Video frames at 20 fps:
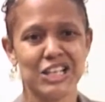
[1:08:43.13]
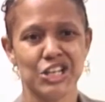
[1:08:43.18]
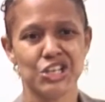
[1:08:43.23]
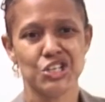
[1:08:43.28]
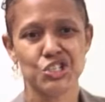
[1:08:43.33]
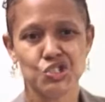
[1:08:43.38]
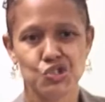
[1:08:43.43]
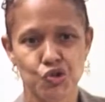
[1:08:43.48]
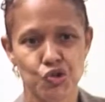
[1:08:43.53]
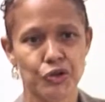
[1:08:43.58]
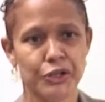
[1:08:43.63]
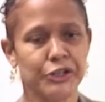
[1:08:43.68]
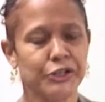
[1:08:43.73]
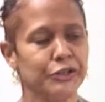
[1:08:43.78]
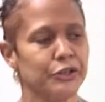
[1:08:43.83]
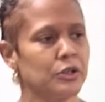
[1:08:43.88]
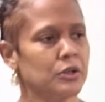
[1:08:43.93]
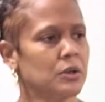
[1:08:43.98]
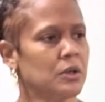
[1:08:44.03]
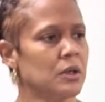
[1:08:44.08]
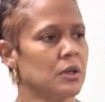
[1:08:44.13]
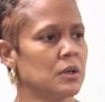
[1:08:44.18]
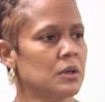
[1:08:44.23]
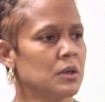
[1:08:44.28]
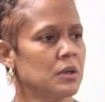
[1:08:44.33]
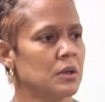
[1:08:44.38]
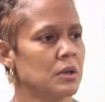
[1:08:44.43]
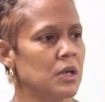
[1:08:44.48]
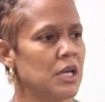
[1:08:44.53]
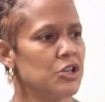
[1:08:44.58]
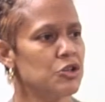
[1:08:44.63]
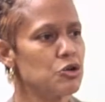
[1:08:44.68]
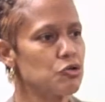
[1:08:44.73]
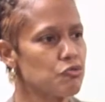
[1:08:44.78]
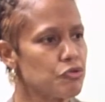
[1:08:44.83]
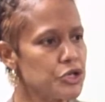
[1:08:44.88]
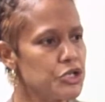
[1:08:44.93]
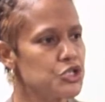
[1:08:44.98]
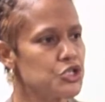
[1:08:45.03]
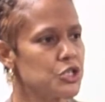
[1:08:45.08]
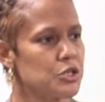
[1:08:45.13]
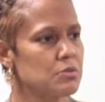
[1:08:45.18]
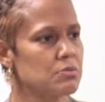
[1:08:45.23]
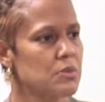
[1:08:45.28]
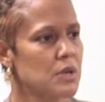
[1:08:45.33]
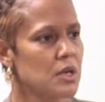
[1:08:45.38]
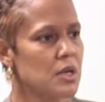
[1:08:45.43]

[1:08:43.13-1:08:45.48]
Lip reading: a trail in the region.